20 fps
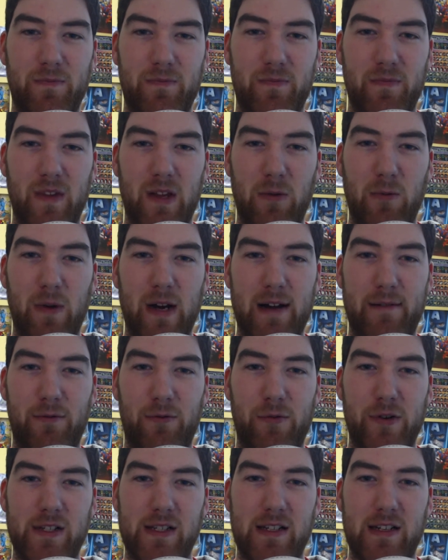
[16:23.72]
whatever
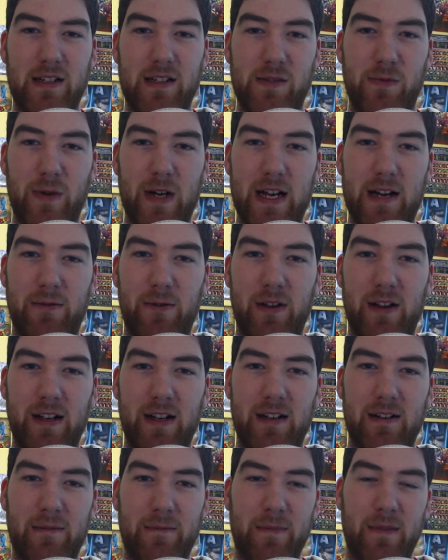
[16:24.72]
was in his way, really.
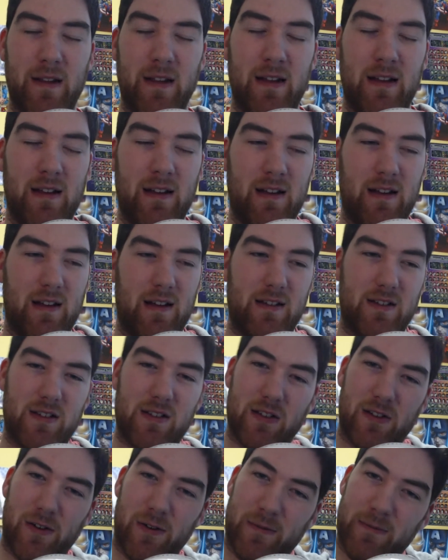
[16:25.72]

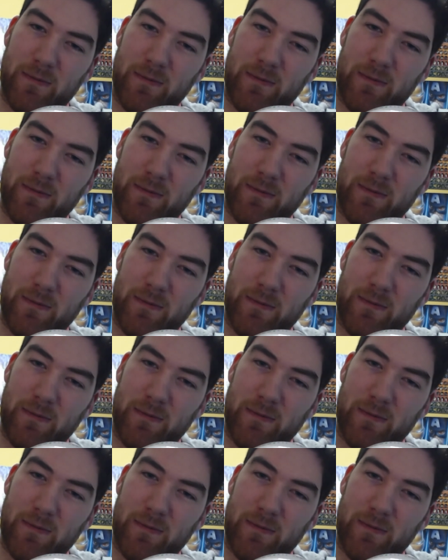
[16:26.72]
So